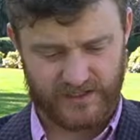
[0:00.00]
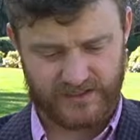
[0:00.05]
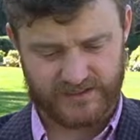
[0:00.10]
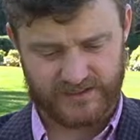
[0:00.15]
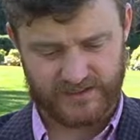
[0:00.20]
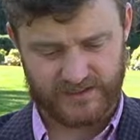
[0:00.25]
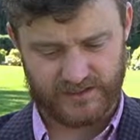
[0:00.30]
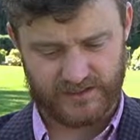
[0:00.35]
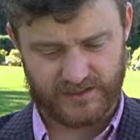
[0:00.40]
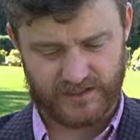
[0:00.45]

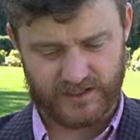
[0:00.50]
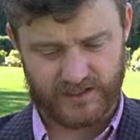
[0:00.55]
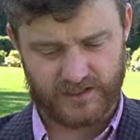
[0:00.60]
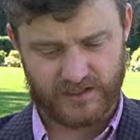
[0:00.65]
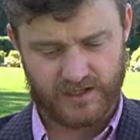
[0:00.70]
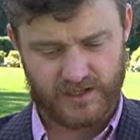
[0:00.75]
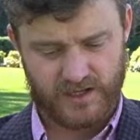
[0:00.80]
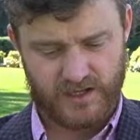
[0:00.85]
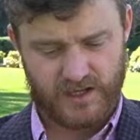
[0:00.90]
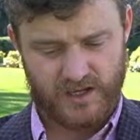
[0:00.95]
idea that
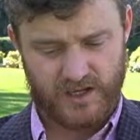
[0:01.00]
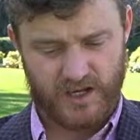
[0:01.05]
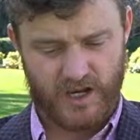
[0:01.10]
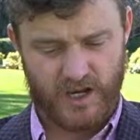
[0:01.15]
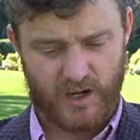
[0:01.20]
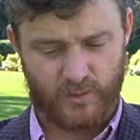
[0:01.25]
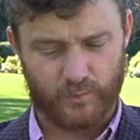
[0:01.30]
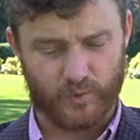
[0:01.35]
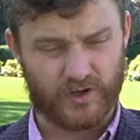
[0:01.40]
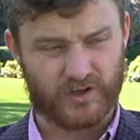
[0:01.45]

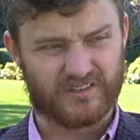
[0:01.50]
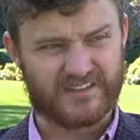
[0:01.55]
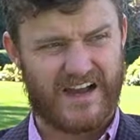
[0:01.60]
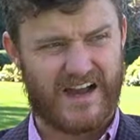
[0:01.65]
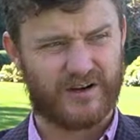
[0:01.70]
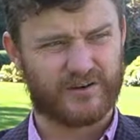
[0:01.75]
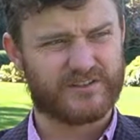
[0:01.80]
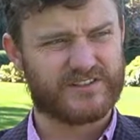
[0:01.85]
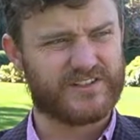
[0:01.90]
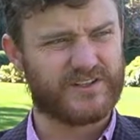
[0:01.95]
we're
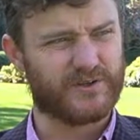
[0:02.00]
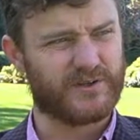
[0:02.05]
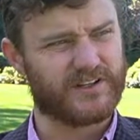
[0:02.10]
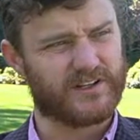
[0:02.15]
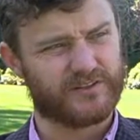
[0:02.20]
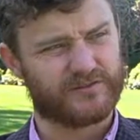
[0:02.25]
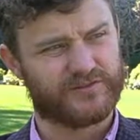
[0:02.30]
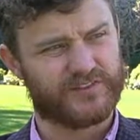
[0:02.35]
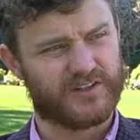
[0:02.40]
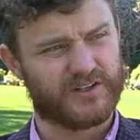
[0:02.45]
allowed to
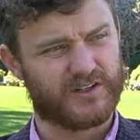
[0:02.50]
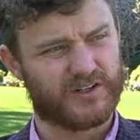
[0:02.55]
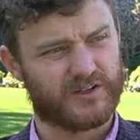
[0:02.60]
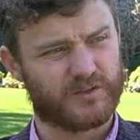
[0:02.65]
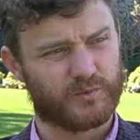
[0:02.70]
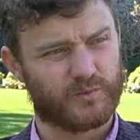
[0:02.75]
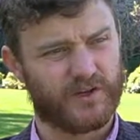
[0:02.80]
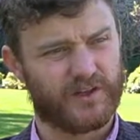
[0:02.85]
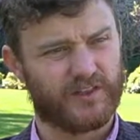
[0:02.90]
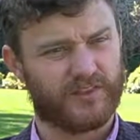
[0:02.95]

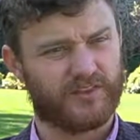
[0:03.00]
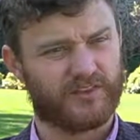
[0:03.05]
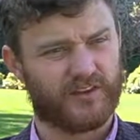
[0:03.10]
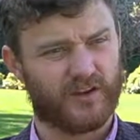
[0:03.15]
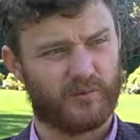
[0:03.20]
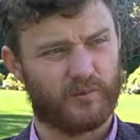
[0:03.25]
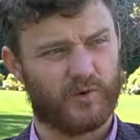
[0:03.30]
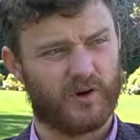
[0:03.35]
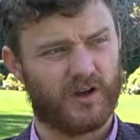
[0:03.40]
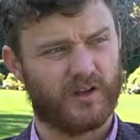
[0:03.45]
interfere with
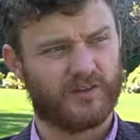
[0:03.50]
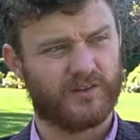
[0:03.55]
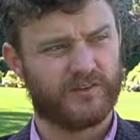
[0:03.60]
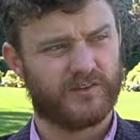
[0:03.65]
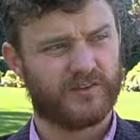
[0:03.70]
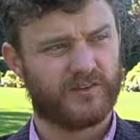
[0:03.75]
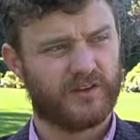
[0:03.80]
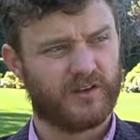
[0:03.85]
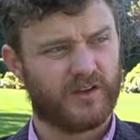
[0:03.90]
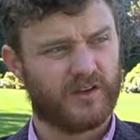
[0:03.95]

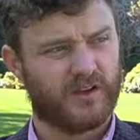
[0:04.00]
someone's